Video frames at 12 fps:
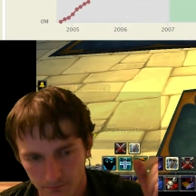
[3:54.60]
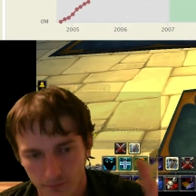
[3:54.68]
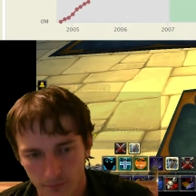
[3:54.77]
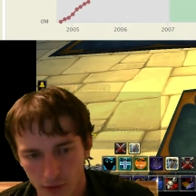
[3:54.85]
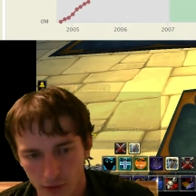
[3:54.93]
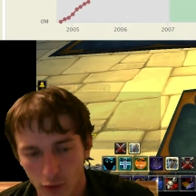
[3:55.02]

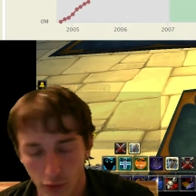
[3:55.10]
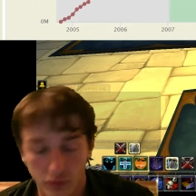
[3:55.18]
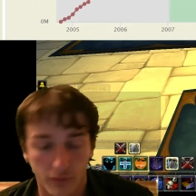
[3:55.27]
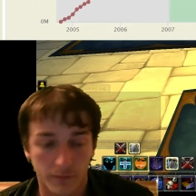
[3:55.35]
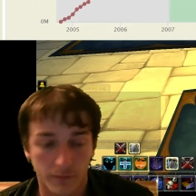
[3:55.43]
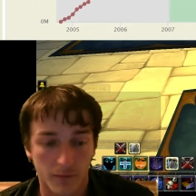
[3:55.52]
a lot
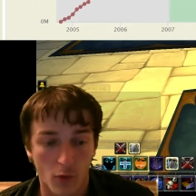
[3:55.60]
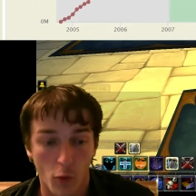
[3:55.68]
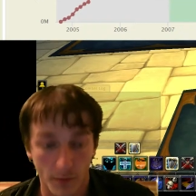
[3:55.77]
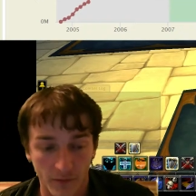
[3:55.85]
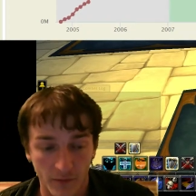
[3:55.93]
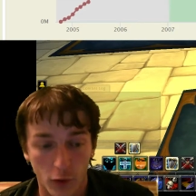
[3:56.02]
of
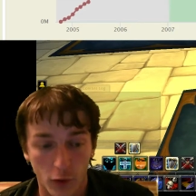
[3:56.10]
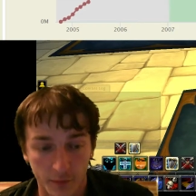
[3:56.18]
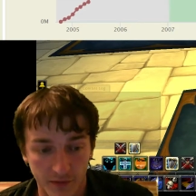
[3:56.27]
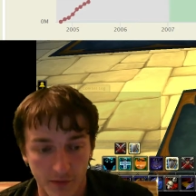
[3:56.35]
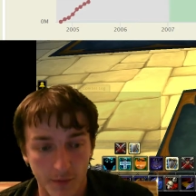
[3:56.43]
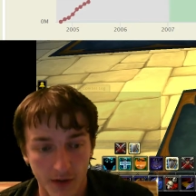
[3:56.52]
open world
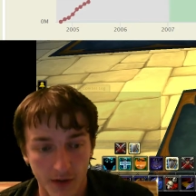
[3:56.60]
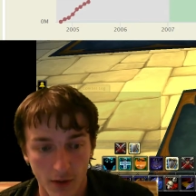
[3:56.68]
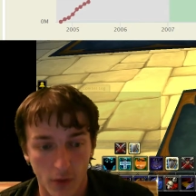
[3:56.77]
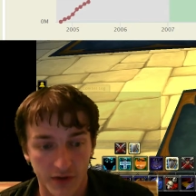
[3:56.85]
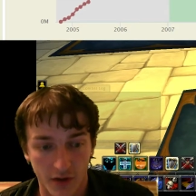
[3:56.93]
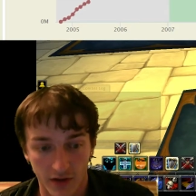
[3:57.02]
PvP
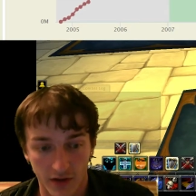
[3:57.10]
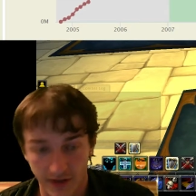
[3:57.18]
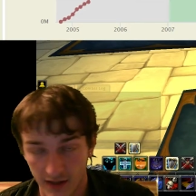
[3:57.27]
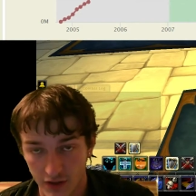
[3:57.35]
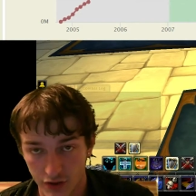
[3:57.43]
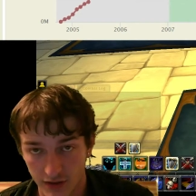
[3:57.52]
near
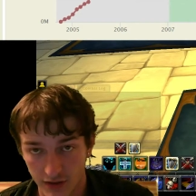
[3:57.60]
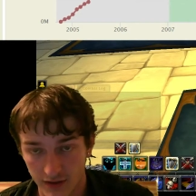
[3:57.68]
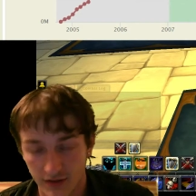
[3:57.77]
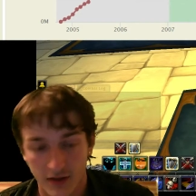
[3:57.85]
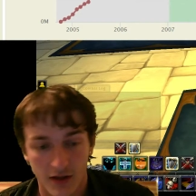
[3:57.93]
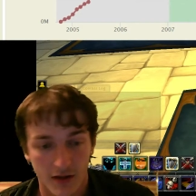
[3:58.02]
dungeons,
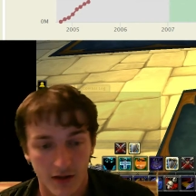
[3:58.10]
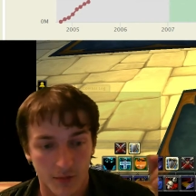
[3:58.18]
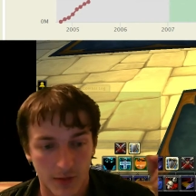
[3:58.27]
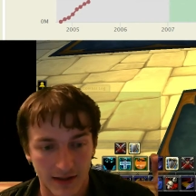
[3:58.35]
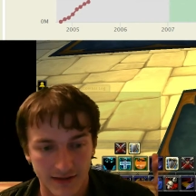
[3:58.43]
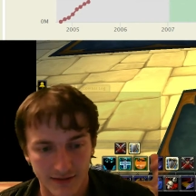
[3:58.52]

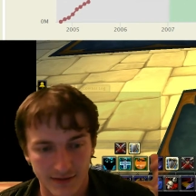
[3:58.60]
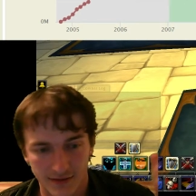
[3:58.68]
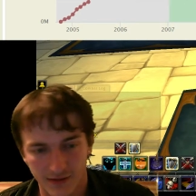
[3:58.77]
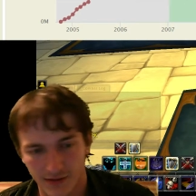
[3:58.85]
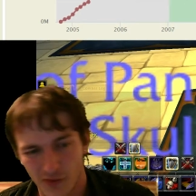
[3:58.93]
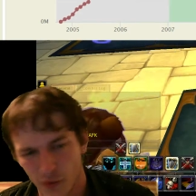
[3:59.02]
but
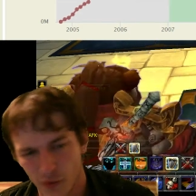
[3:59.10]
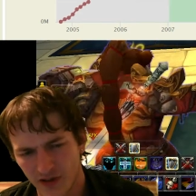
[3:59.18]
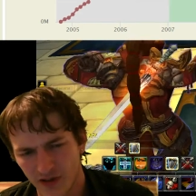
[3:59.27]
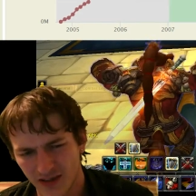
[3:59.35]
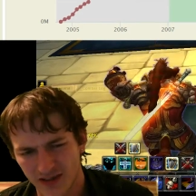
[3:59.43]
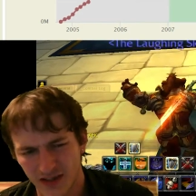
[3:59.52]
all
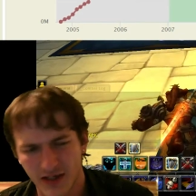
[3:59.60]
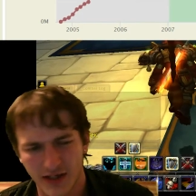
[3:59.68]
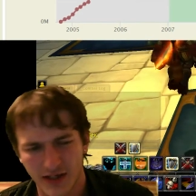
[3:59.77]
players, they had